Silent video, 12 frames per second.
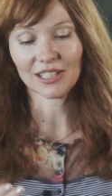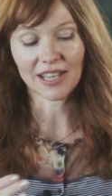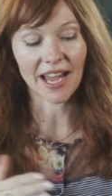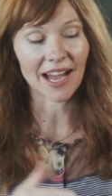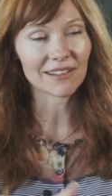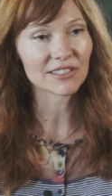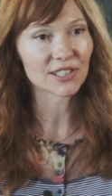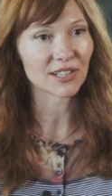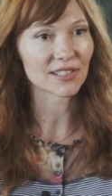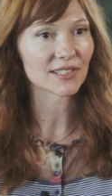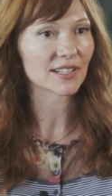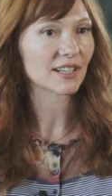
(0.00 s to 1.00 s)
The
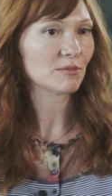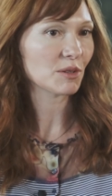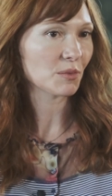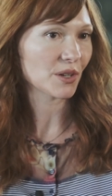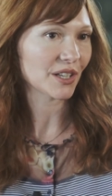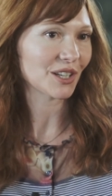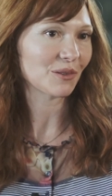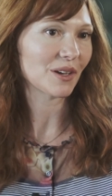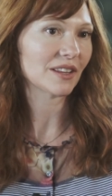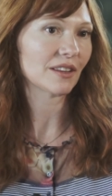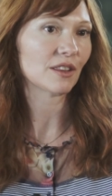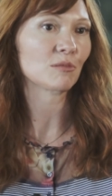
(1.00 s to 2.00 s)
avatars that I've been working
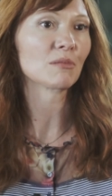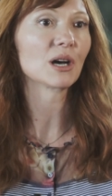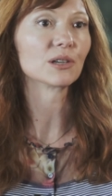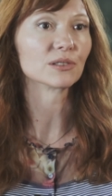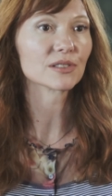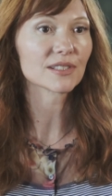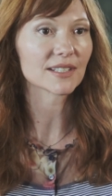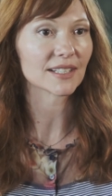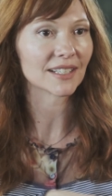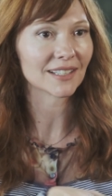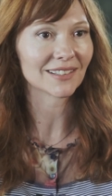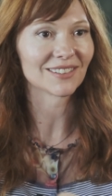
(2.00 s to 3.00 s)
with the most
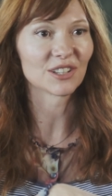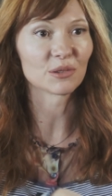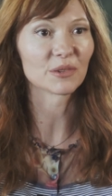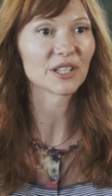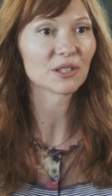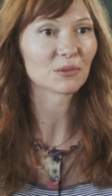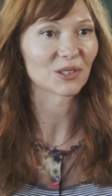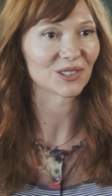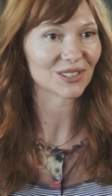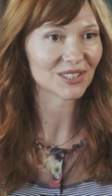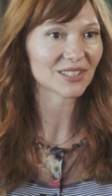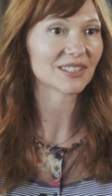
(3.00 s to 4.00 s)
in the real
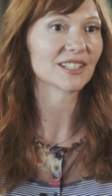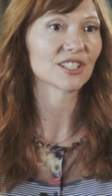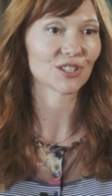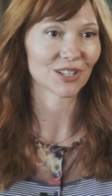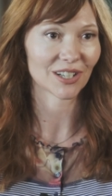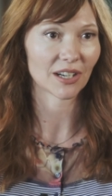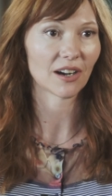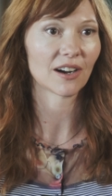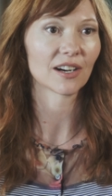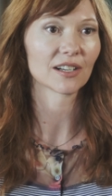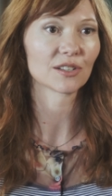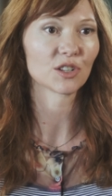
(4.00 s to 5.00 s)
world this year
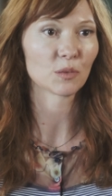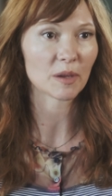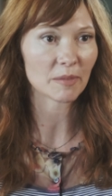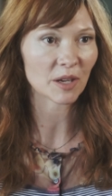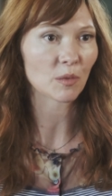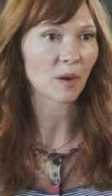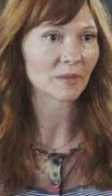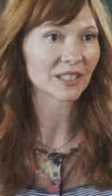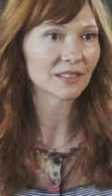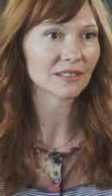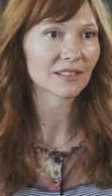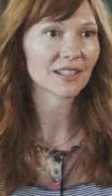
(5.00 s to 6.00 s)
are the Weeping
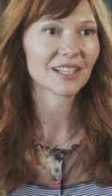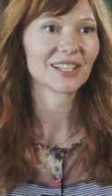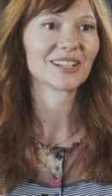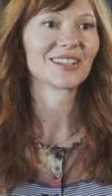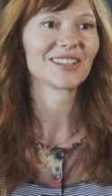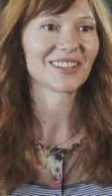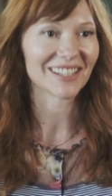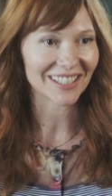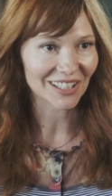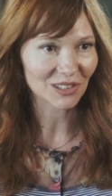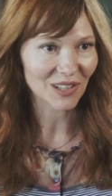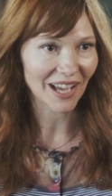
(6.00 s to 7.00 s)
Woman, the
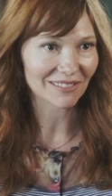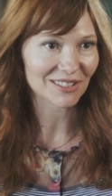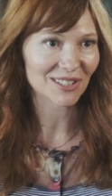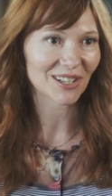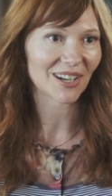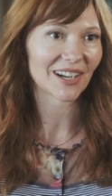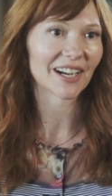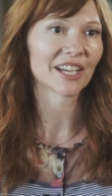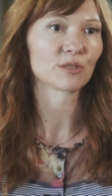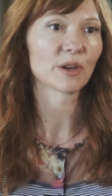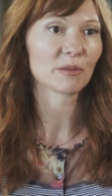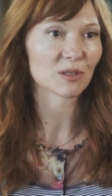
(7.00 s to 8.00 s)
Eagle Avatar,
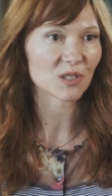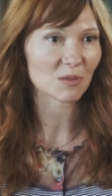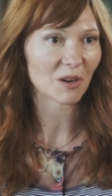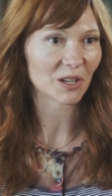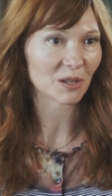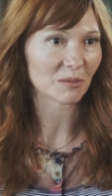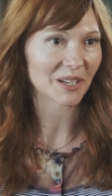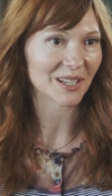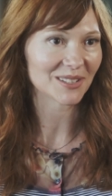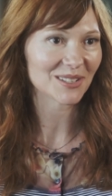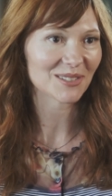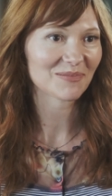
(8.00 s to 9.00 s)
and Rainbow Sparkle
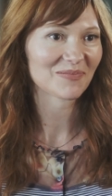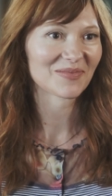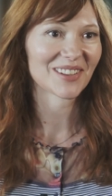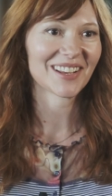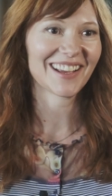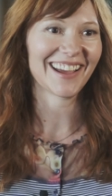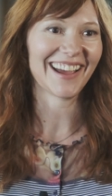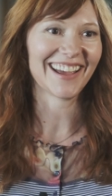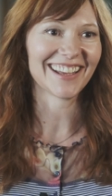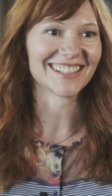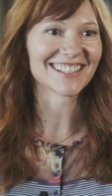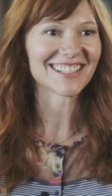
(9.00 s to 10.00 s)
Pants.
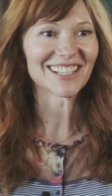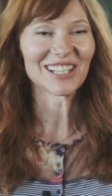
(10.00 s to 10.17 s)
And